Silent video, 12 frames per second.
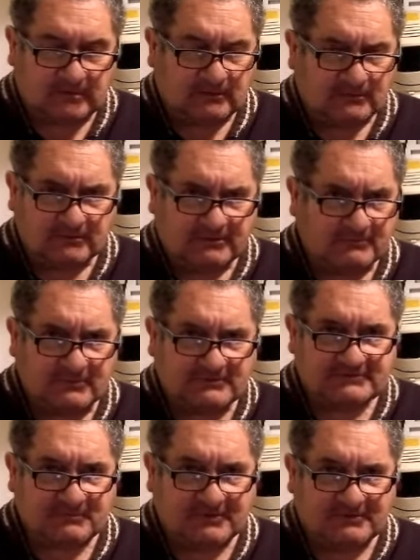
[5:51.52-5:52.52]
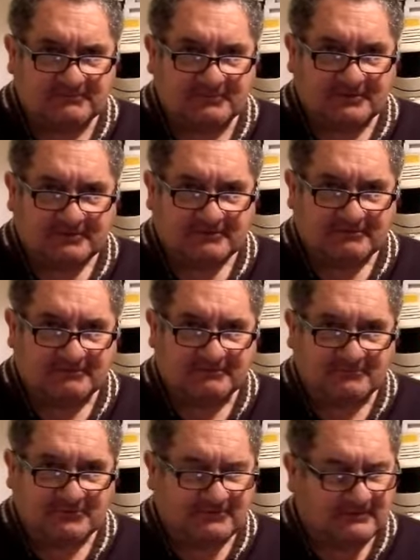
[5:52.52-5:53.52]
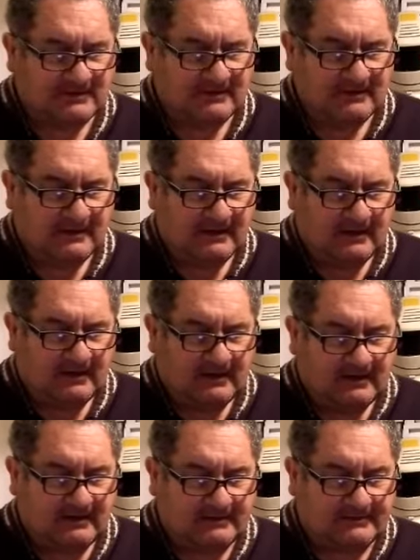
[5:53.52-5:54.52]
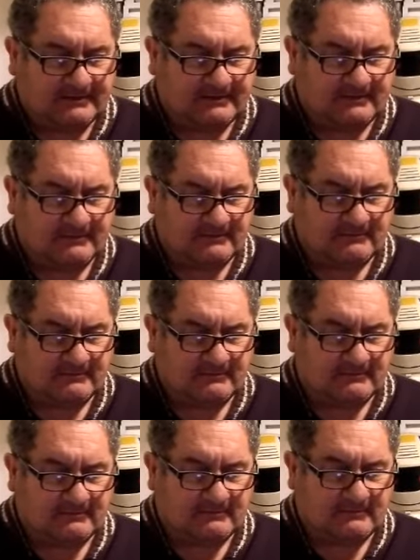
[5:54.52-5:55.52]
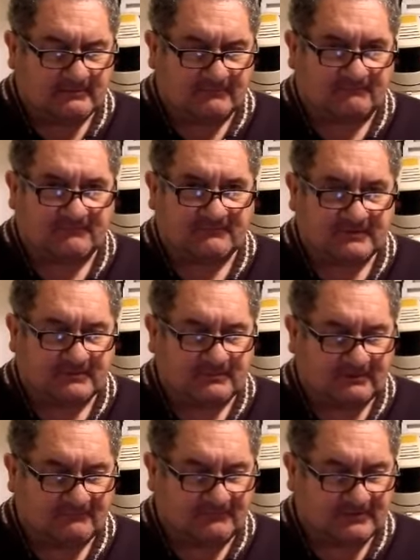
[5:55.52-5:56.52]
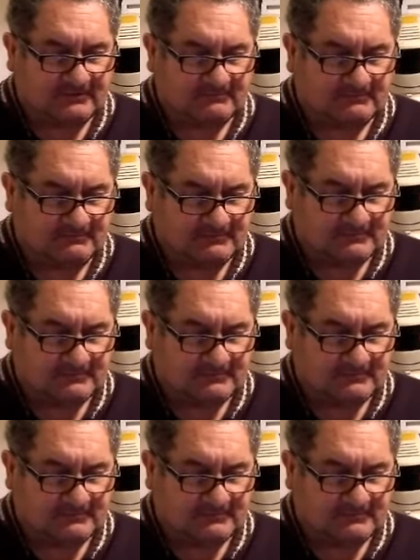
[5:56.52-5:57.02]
I don't mind spending money, you know what I mean? And I got £15 for them.